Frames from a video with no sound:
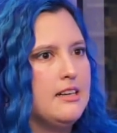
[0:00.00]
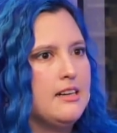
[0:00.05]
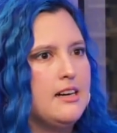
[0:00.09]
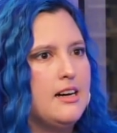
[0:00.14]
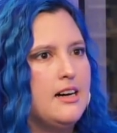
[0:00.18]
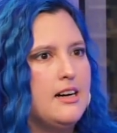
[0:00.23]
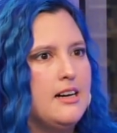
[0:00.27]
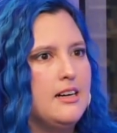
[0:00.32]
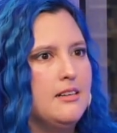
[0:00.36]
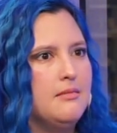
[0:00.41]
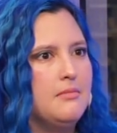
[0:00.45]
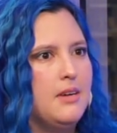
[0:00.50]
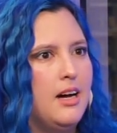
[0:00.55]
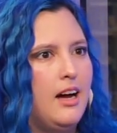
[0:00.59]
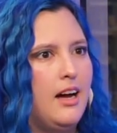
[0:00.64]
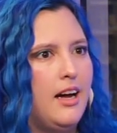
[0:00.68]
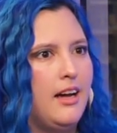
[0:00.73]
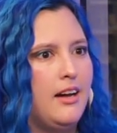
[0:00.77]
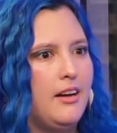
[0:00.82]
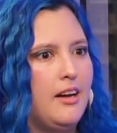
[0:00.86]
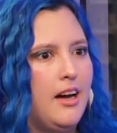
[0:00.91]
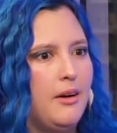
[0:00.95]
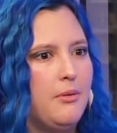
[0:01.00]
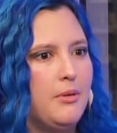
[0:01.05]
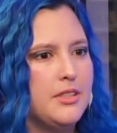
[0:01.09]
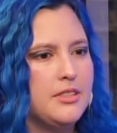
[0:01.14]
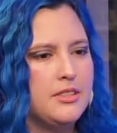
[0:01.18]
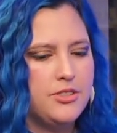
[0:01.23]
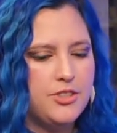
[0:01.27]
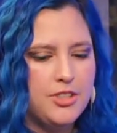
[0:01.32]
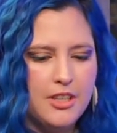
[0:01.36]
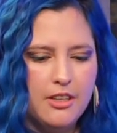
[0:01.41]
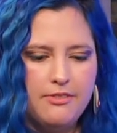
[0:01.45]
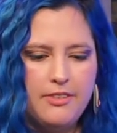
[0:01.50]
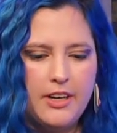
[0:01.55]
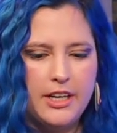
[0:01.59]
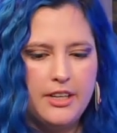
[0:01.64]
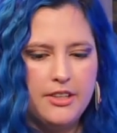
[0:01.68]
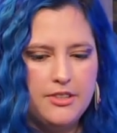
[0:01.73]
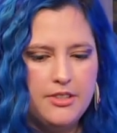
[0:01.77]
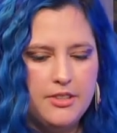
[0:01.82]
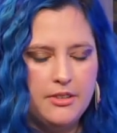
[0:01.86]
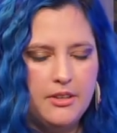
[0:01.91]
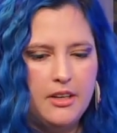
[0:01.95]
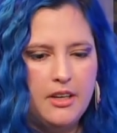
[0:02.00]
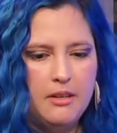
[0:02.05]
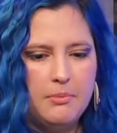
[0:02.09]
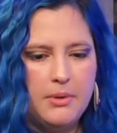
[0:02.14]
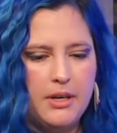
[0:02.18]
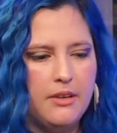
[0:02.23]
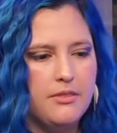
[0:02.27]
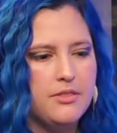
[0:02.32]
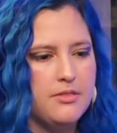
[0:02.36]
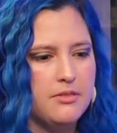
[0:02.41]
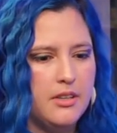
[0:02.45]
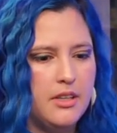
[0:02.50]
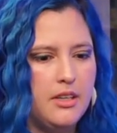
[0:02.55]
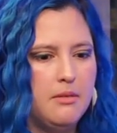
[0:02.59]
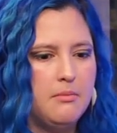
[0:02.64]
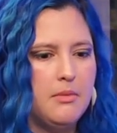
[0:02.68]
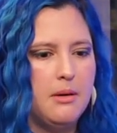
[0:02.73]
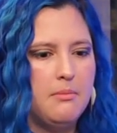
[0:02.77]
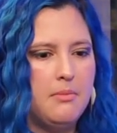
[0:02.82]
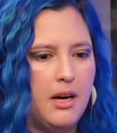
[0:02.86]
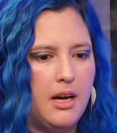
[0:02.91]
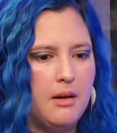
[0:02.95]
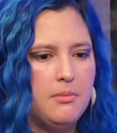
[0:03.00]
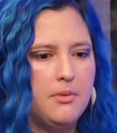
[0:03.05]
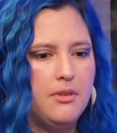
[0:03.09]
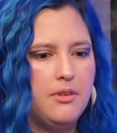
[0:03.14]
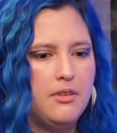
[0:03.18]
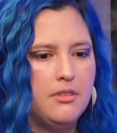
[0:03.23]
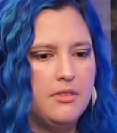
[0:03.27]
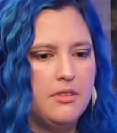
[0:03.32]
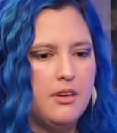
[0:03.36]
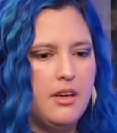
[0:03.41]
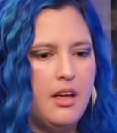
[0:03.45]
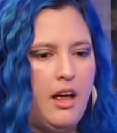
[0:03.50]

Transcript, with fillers: Um, I, I wasn't sure if I could do it, but I was reading my Bible,